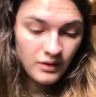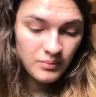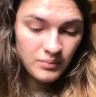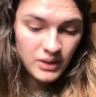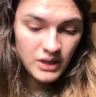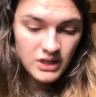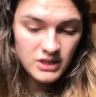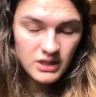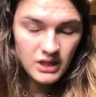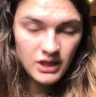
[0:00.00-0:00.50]

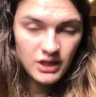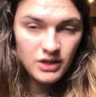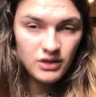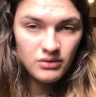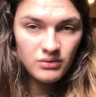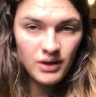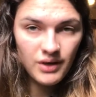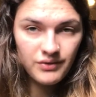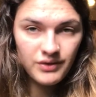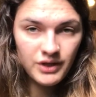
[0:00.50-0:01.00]
because like
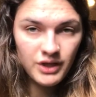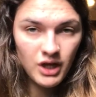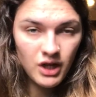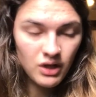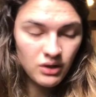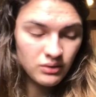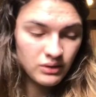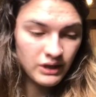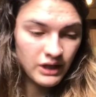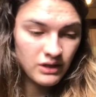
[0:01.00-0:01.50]
you never
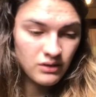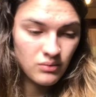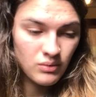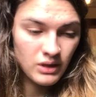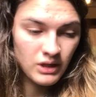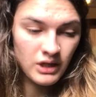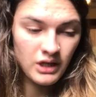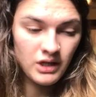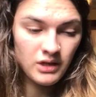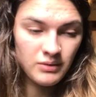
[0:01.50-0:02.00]
know, and I don't
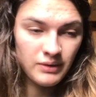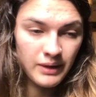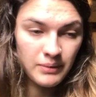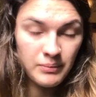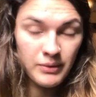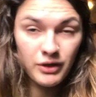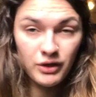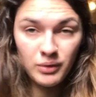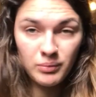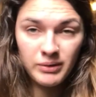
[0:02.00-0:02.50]
want any like
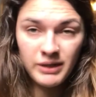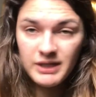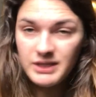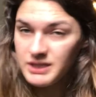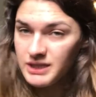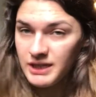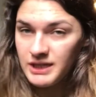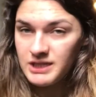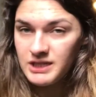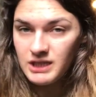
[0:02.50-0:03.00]
my other plants
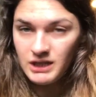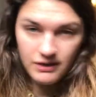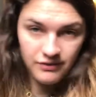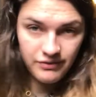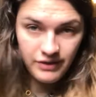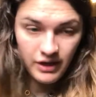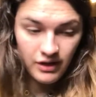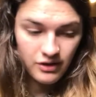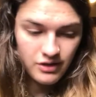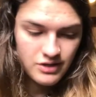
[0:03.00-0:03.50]
to get sick if
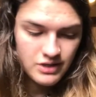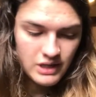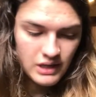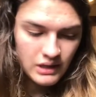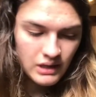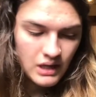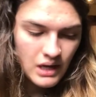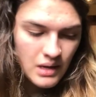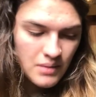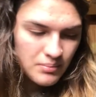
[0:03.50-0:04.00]
they are
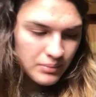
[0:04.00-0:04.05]
sick.